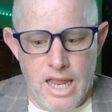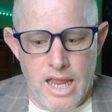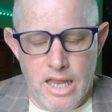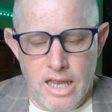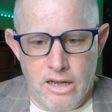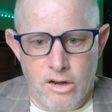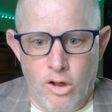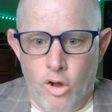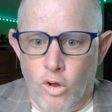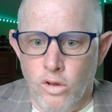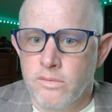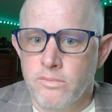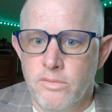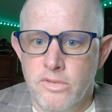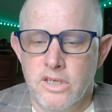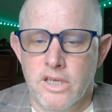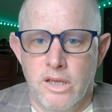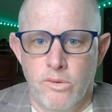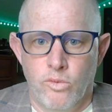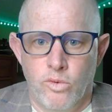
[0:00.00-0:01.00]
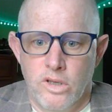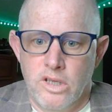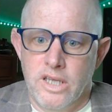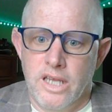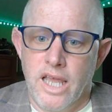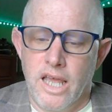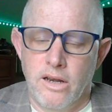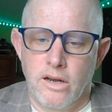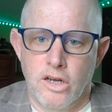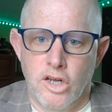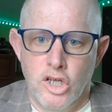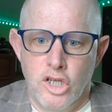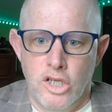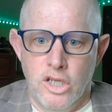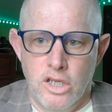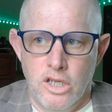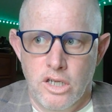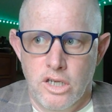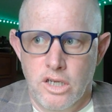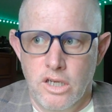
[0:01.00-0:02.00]
And ultimately, it really had a
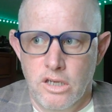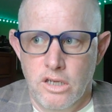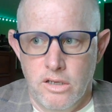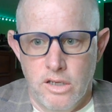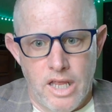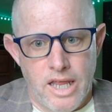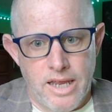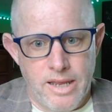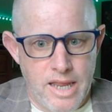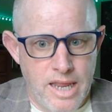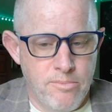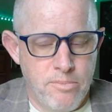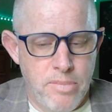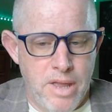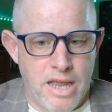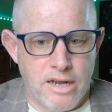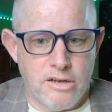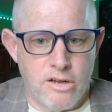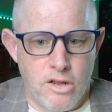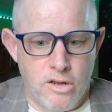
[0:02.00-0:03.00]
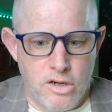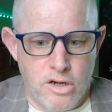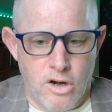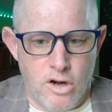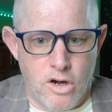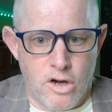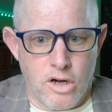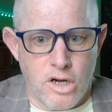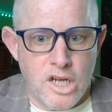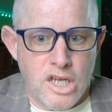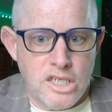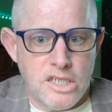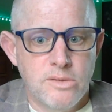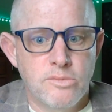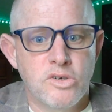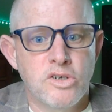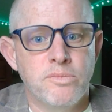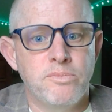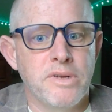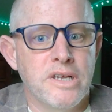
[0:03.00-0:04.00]
good impact on our
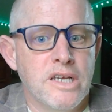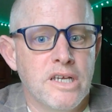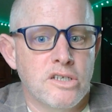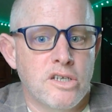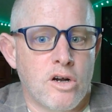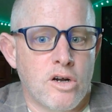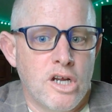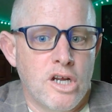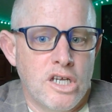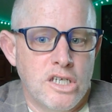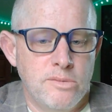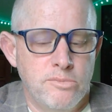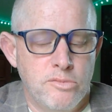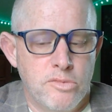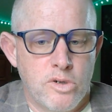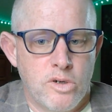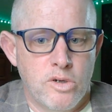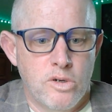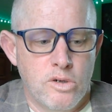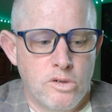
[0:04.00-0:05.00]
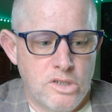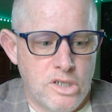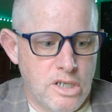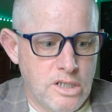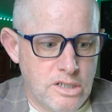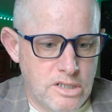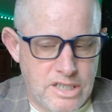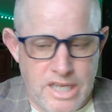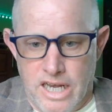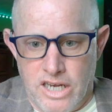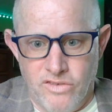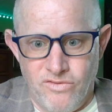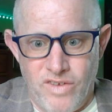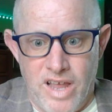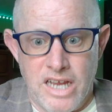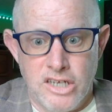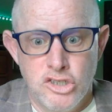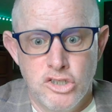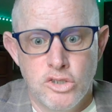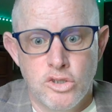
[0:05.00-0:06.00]
customers because our customers'
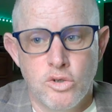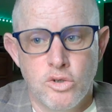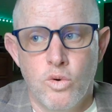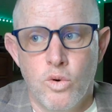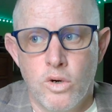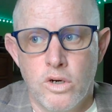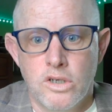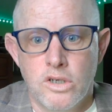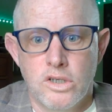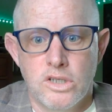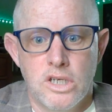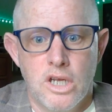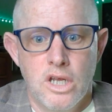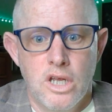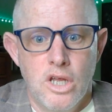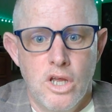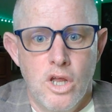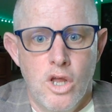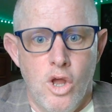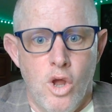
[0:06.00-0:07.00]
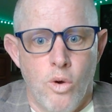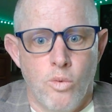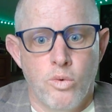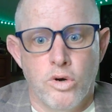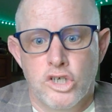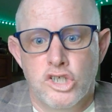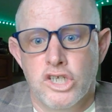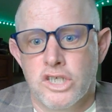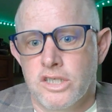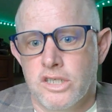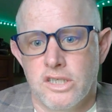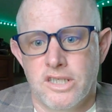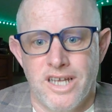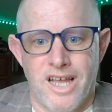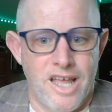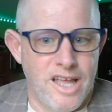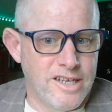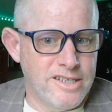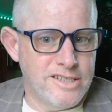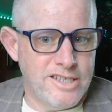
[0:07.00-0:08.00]
satisfaction scores were just
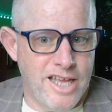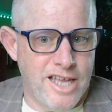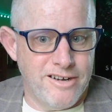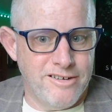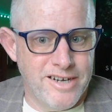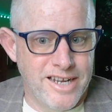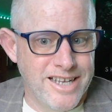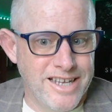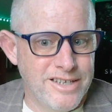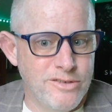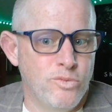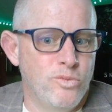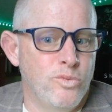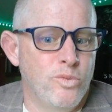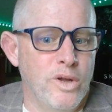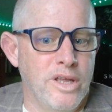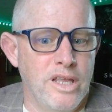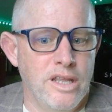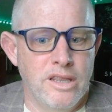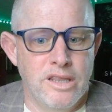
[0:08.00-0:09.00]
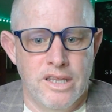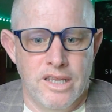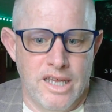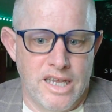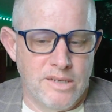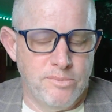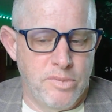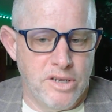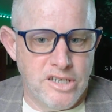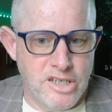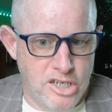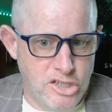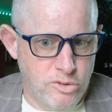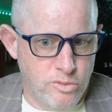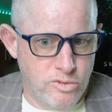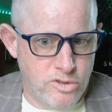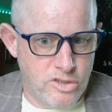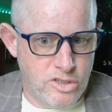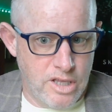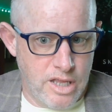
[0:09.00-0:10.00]
as high on Saturdays when the
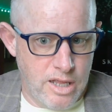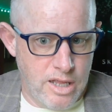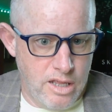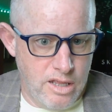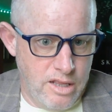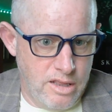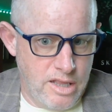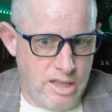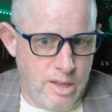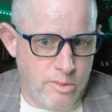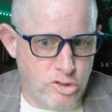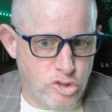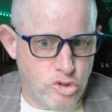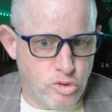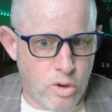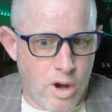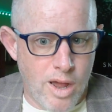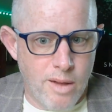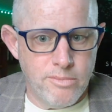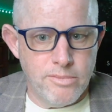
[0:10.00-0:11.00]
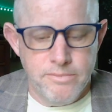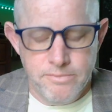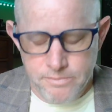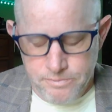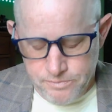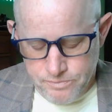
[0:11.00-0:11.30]
expectation was that they would drop.